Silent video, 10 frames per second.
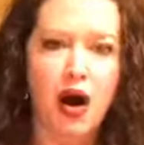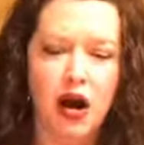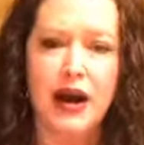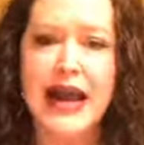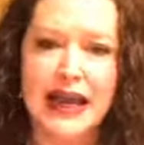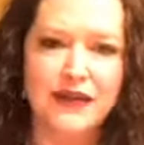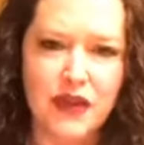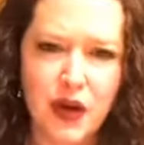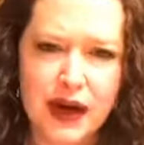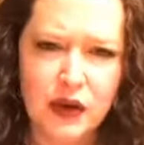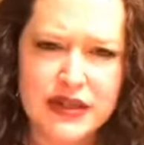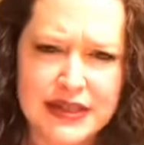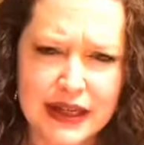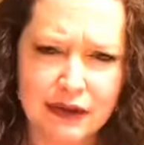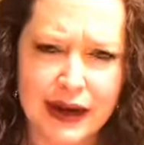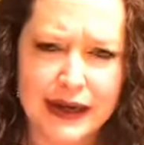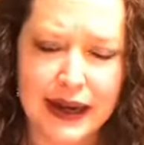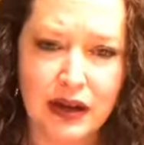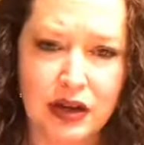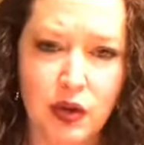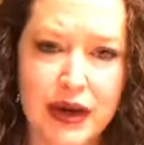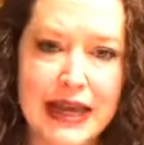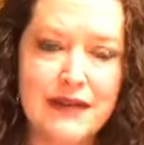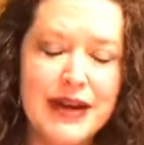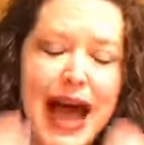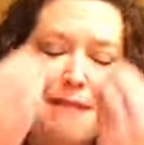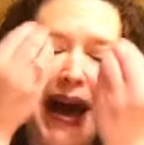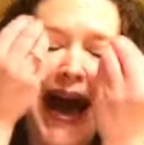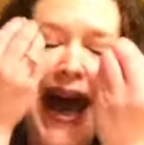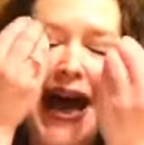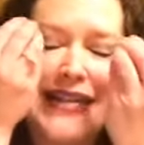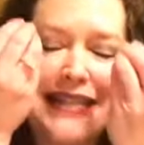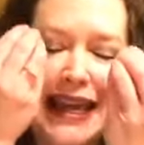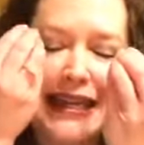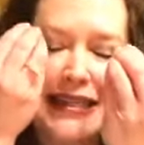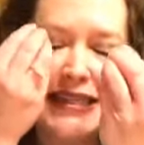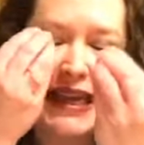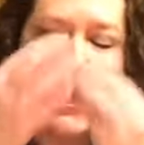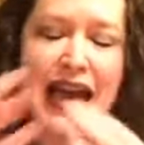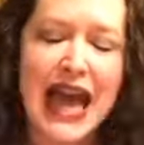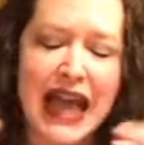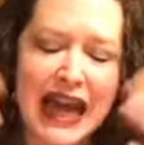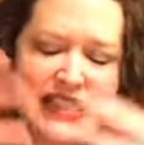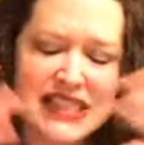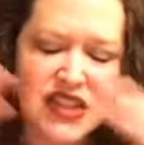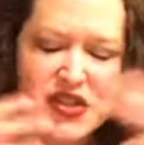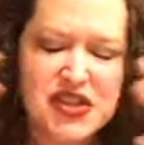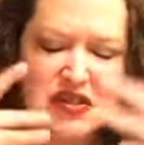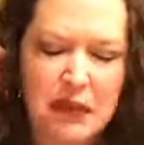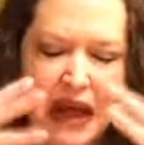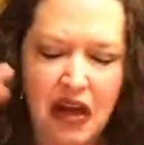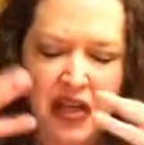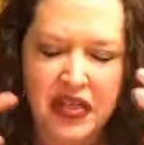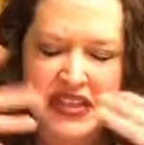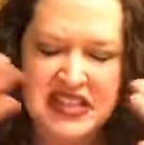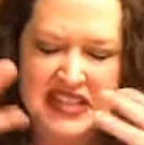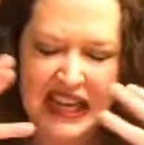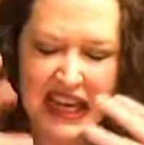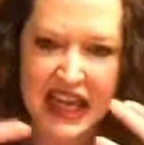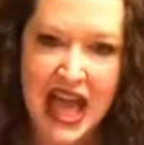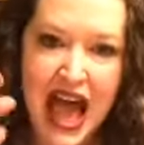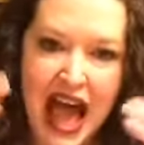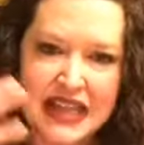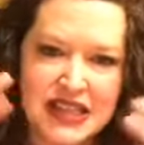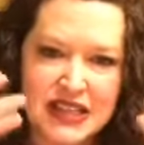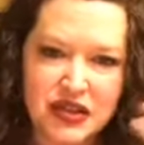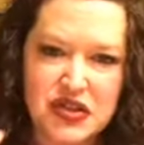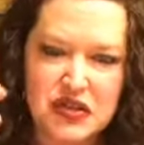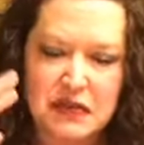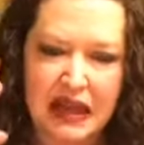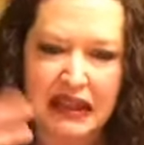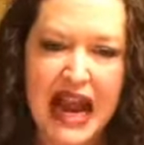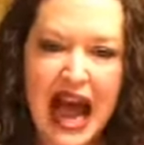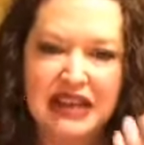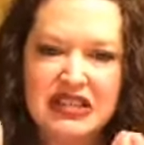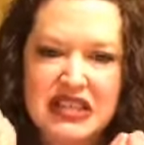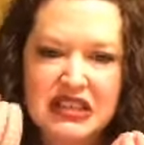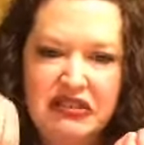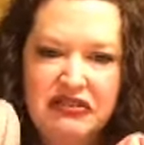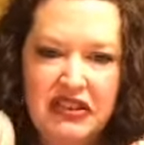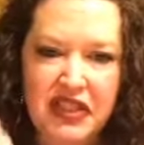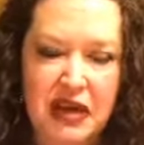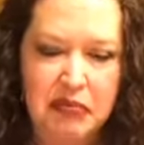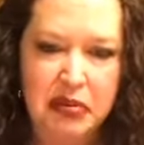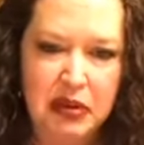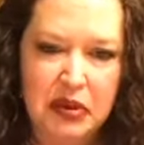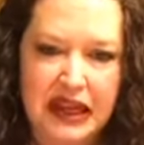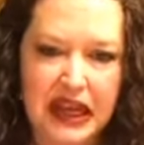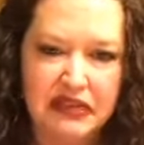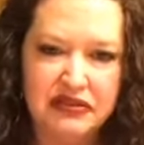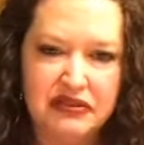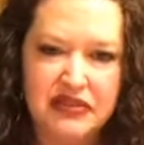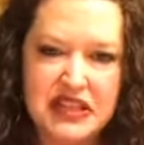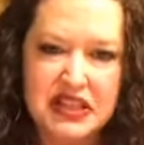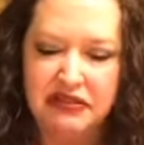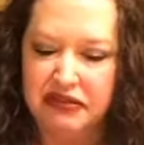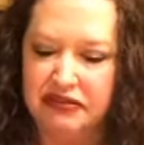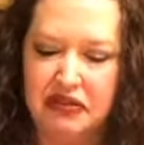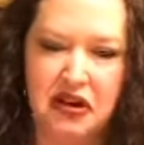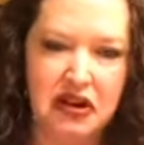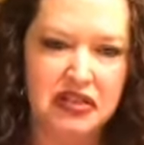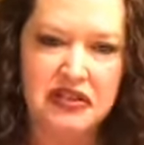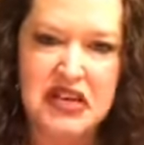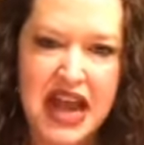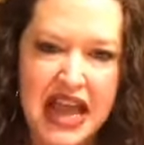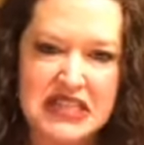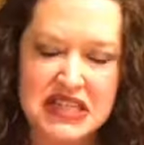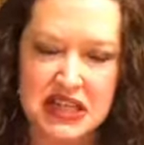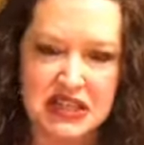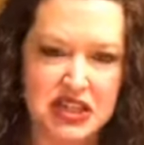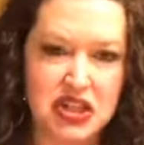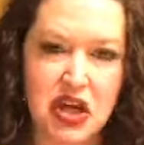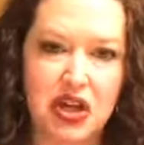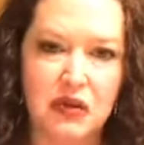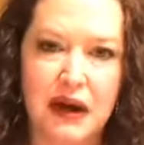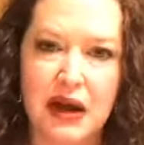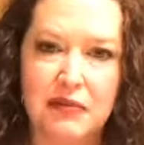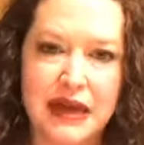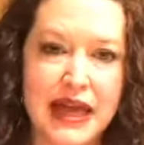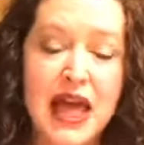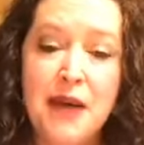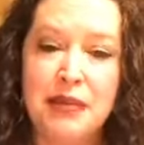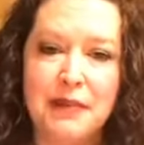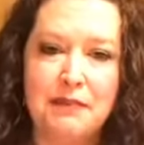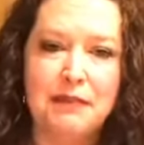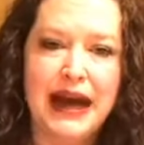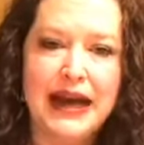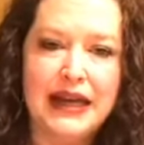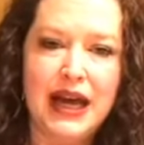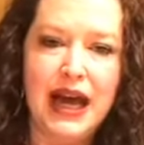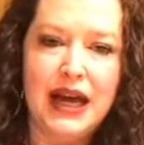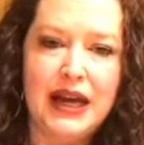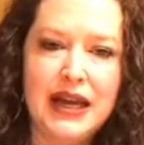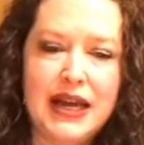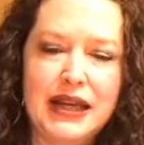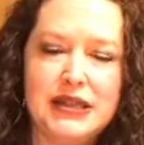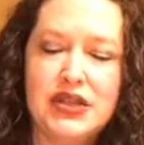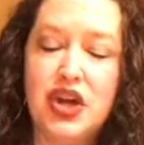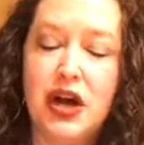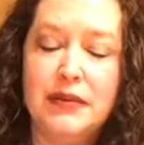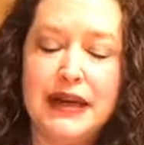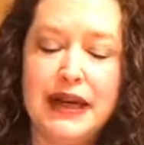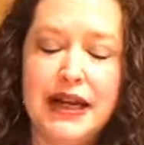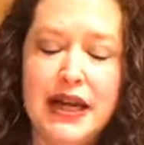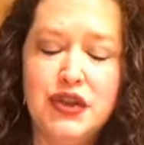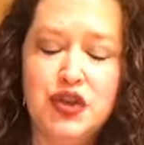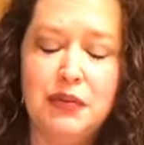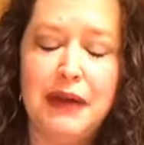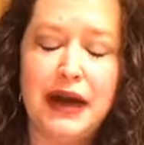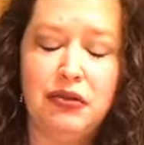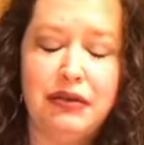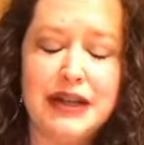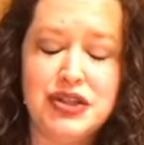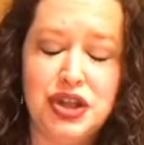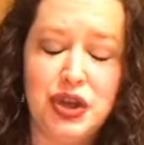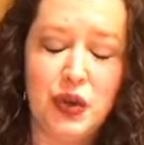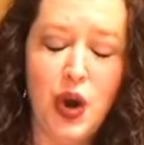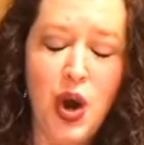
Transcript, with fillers: are. Even though I don't see it right now, Lord, even my eyes can't see it, and I still smell the stink. I still smell it. I still feel that bubbly, effervescent froth, nastiness that's all around me. But my God is coming to my rescue.